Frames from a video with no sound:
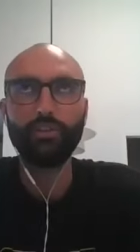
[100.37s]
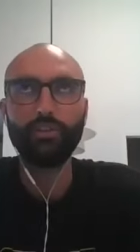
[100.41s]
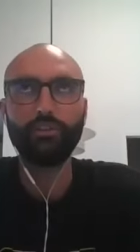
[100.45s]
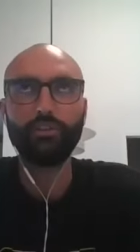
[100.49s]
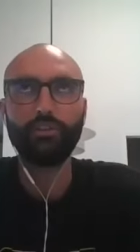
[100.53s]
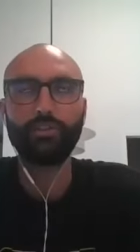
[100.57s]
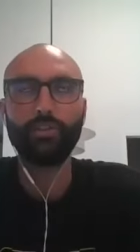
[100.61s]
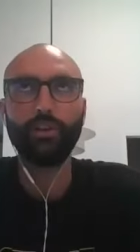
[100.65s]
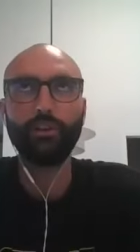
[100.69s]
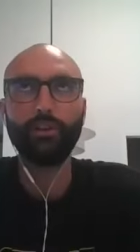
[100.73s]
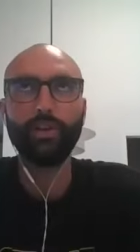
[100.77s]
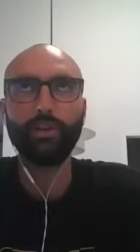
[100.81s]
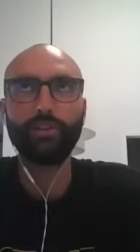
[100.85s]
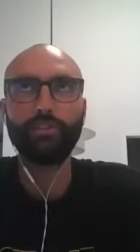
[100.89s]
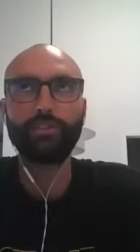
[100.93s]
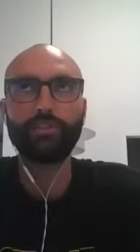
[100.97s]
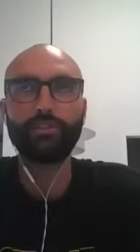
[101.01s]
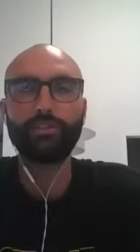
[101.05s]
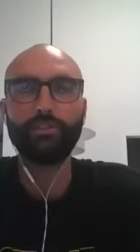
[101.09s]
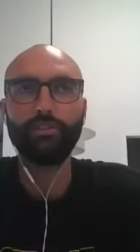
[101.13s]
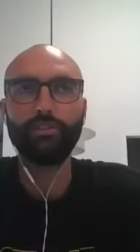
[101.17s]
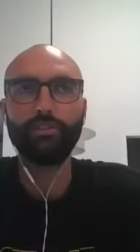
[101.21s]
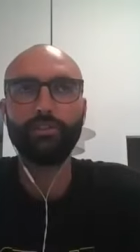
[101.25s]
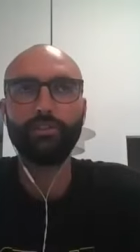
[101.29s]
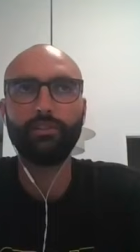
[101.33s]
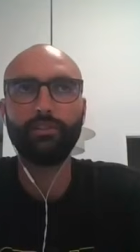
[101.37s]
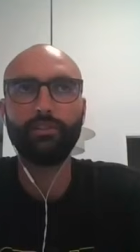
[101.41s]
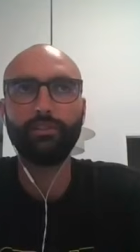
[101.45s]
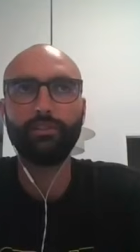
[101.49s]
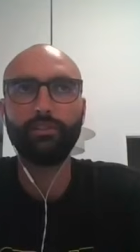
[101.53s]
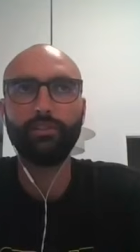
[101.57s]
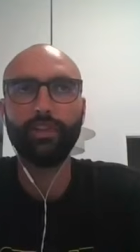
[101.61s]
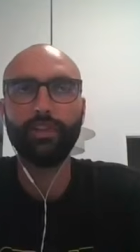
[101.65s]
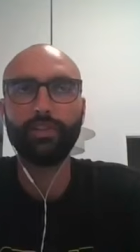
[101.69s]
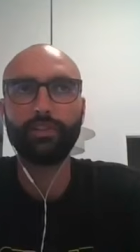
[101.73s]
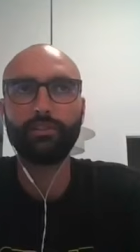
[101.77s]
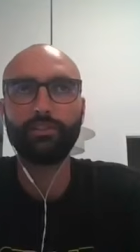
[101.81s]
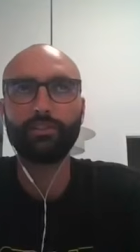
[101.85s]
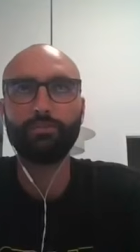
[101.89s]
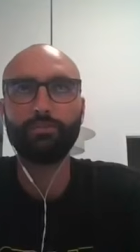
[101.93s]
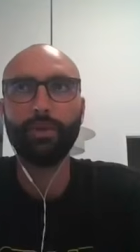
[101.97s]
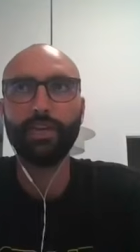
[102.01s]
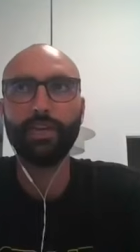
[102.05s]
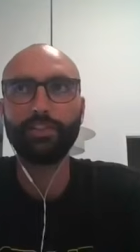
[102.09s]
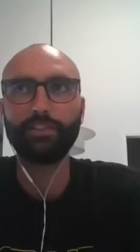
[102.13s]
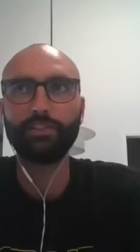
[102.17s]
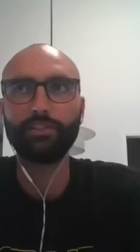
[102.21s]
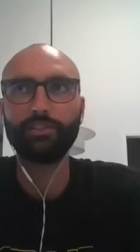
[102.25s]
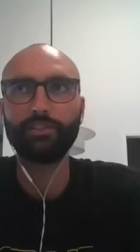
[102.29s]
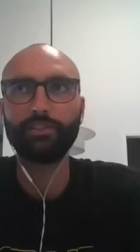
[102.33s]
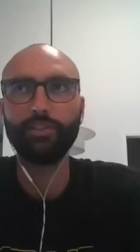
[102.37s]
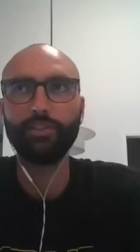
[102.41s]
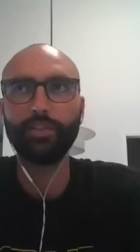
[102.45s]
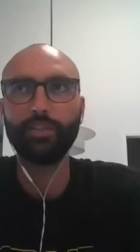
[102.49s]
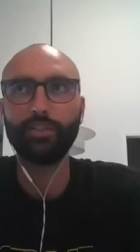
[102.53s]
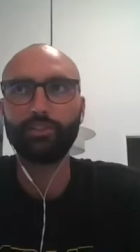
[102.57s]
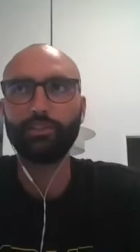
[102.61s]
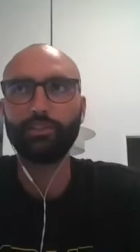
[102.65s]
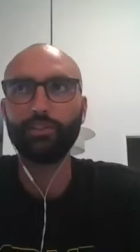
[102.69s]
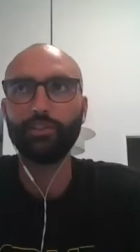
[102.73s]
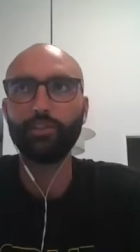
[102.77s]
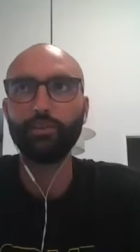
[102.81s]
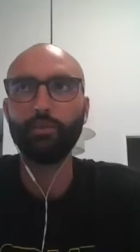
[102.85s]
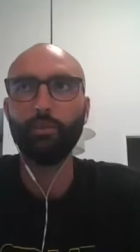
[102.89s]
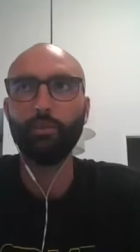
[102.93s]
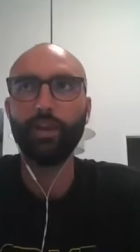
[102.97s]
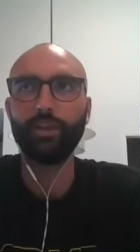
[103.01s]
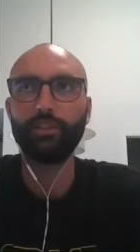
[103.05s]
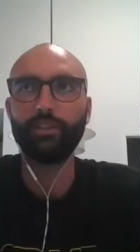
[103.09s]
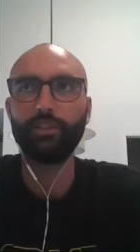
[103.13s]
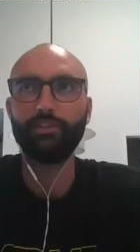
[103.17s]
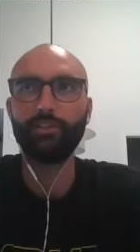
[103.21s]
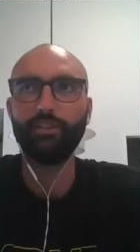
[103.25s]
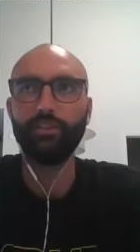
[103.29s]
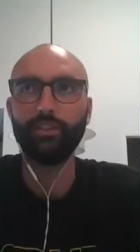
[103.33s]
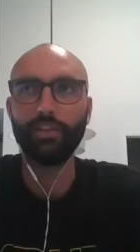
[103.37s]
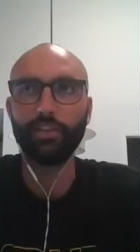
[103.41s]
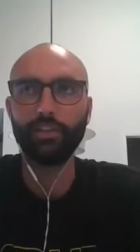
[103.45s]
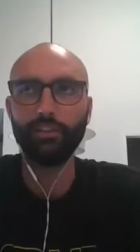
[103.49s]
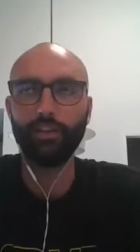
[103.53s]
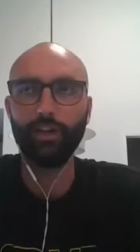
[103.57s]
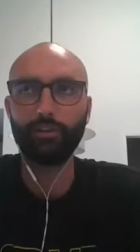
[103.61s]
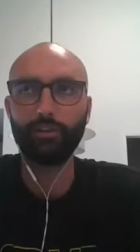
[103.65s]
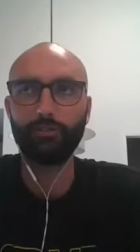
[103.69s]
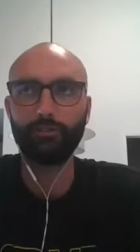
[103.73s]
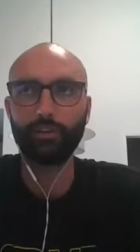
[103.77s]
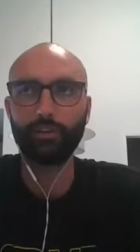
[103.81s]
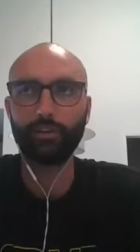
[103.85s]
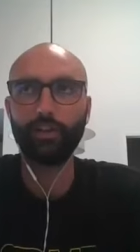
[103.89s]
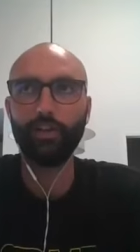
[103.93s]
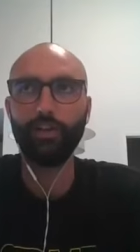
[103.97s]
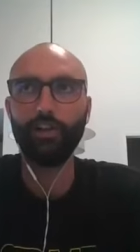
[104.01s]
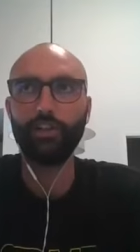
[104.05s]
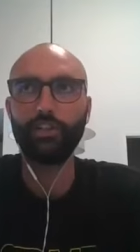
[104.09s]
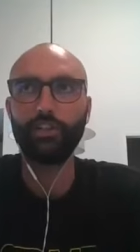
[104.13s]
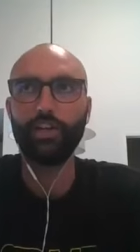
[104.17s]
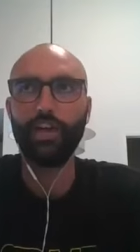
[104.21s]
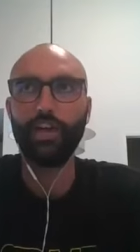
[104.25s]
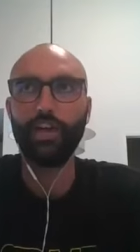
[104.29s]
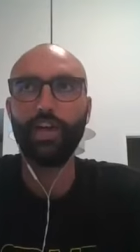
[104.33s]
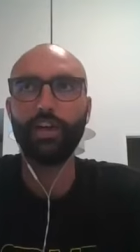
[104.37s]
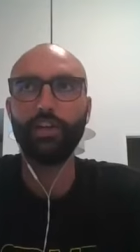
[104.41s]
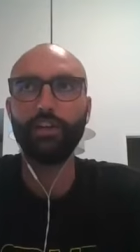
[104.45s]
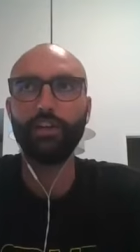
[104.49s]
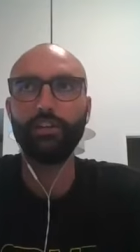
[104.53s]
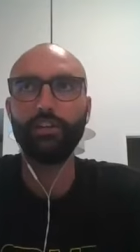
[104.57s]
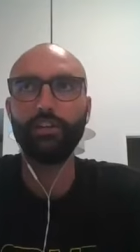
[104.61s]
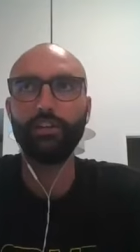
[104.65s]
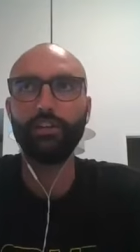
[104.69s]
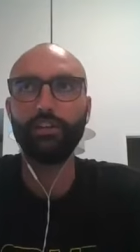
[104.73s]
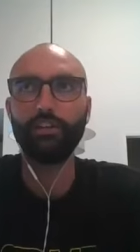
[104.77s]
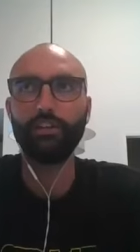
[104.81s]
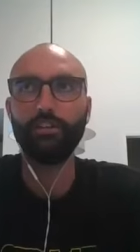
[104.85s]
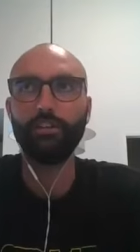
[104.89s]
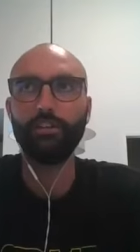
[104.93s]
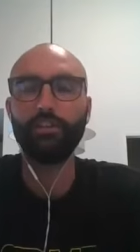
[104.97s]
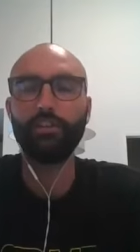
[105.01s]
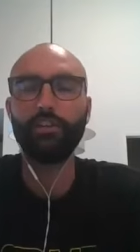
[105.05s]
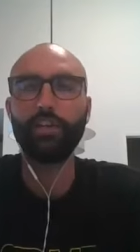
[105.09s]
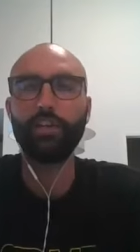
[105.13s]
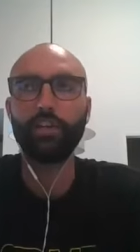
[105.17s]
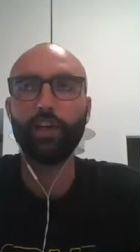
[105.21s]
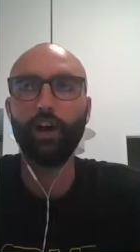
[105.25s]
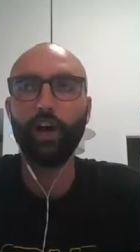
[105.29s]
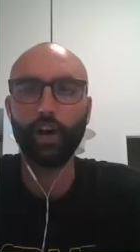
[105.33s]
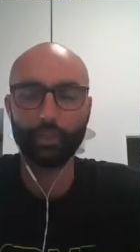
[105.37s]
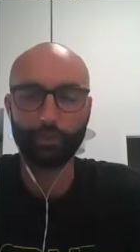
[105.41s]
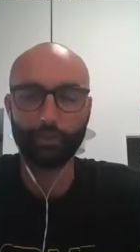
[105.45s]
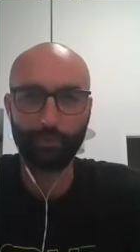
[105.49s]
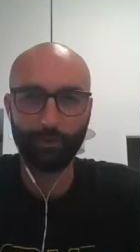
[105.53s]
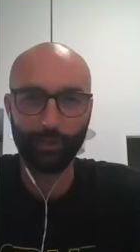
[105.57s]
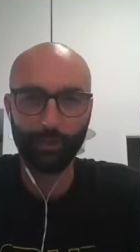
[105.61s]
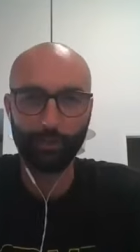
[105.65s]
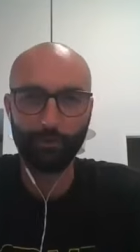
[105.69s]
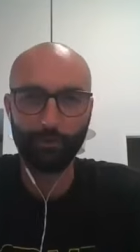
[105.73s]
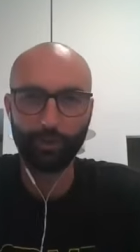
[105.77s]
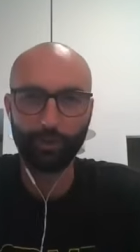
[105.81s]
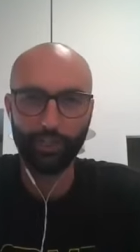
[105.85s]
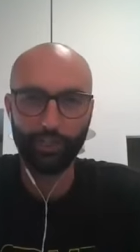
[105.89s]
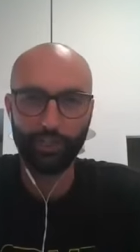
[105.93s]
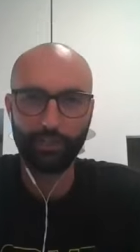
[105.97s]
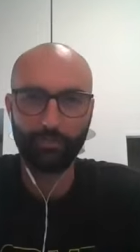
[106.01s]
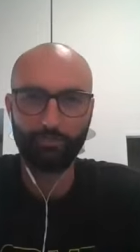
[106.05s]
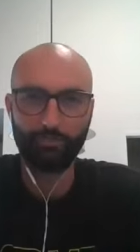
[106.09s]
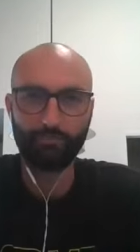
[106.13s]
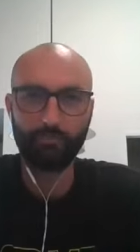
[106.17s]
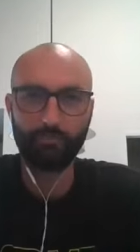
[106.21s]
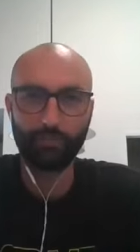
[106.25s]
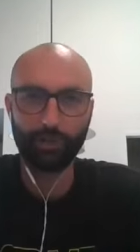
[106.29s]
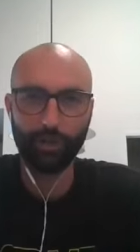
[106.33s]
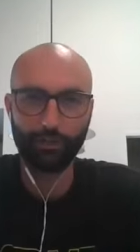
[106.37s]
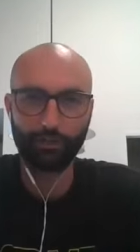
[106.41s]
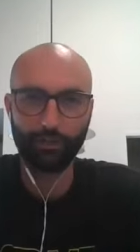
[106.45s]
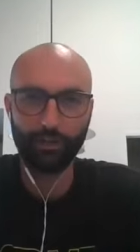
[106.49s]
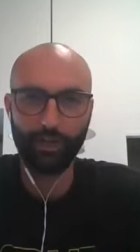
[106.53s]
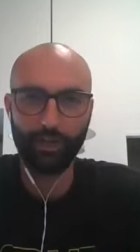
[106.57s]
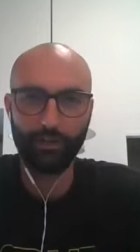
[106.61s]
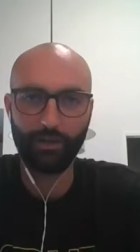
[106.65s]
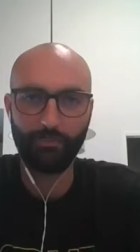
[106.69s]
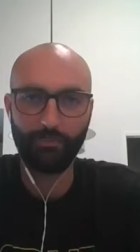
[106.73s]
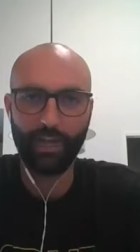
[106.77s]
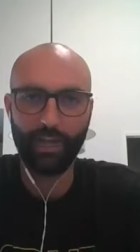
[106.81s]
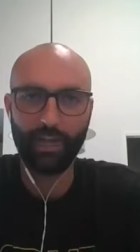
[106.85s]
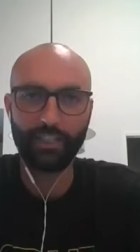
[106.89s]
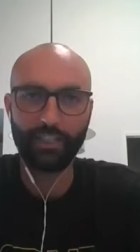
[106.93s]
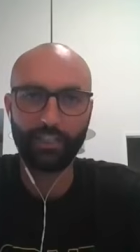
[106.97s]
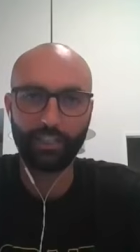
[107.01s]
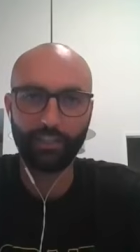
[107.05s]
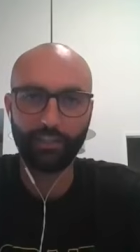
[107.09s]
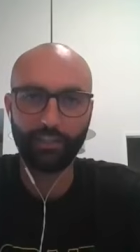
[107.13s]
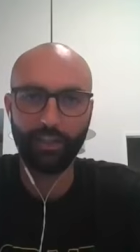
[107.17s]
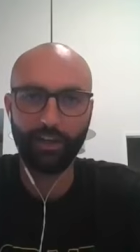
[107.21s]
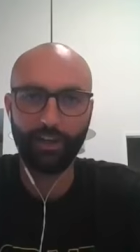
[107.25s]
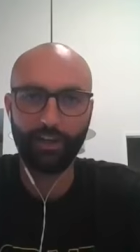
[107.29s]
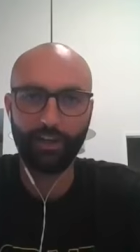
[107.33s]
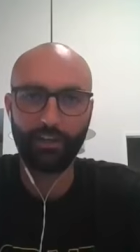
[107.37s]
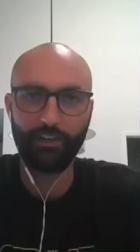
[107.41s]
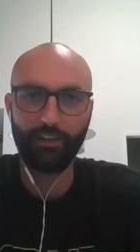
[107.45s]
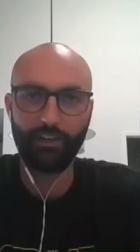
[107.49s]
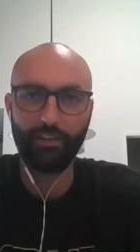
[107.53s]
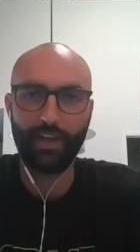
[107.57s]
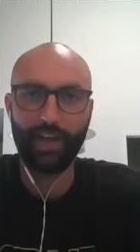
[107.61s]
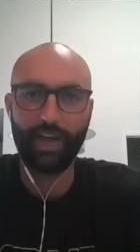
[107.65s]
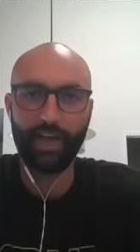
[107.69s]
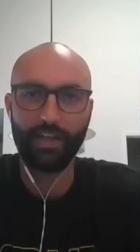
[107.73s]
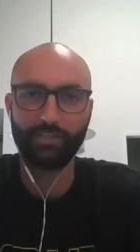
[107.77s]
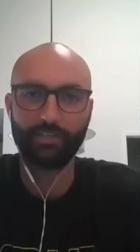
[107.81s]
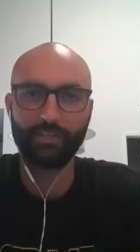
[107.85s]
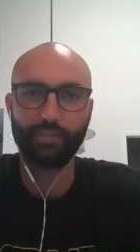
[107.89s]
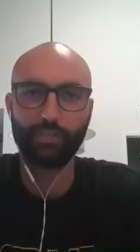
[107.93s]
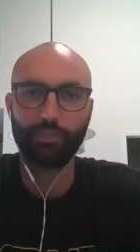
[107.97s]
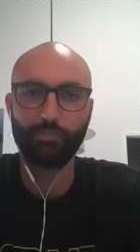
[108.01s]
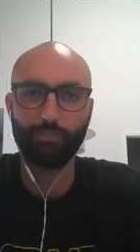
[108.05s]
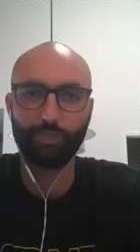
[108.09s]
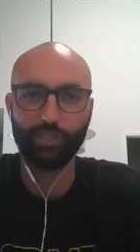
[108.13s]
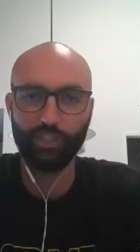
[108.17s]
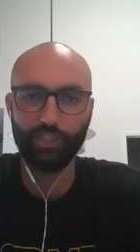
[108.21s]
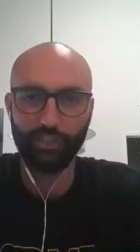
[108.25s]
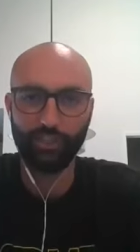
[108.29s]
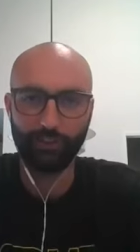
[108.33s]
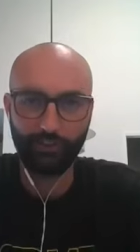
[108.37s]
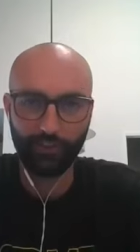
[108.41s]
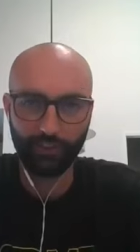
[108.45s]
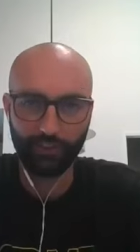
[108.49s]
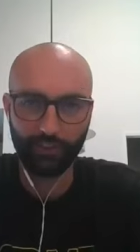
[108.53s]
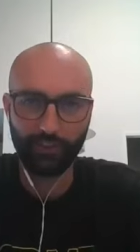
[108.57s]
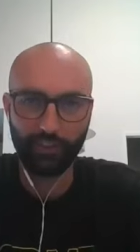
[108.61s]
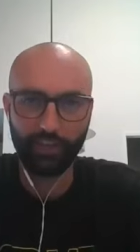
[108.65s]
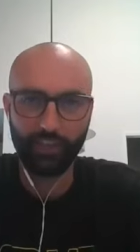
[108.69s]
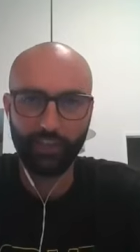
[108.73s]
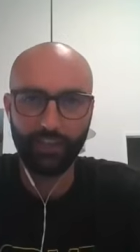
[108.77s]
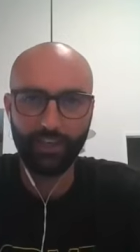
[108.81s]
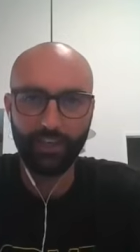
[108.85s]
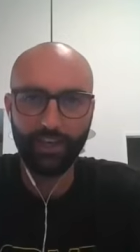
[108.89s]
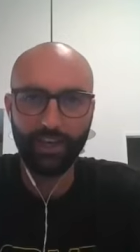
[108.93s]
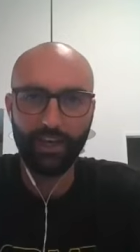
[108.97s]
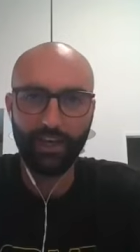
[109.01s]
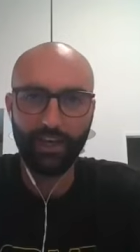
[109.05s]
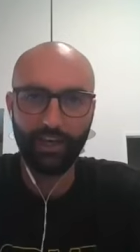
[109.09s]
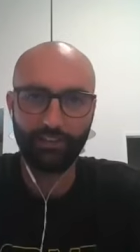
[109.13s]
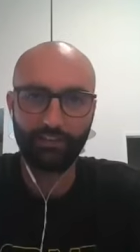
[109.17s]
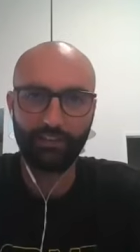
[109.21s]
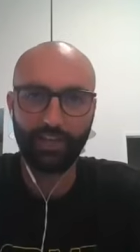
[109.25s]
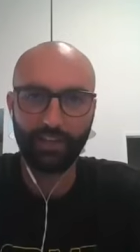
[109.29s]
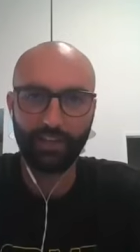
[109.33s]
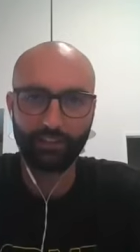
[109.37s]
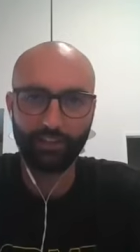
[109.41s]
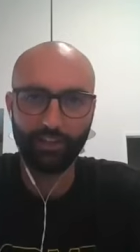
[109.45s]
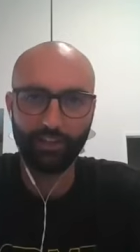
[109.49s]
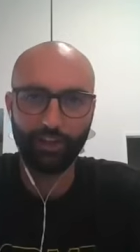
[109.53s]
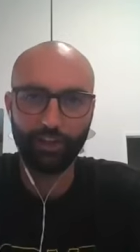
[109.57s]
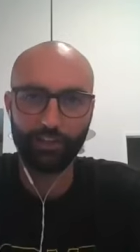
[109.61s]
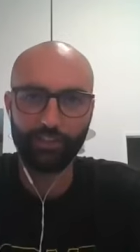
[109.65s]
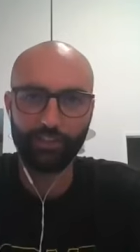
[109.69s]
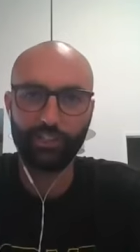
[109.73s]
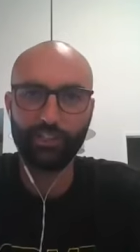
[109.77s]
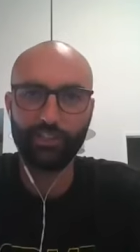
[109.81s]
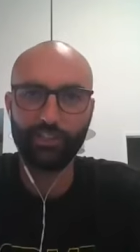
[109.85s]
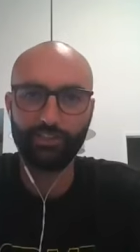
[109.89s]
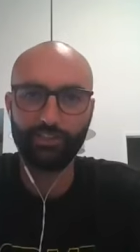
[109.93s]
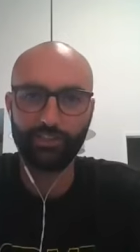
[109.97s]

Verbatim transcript: so let's let's make this clear. So you went to Elon for college, and the entrepreneurship program at Elon has specifically a technology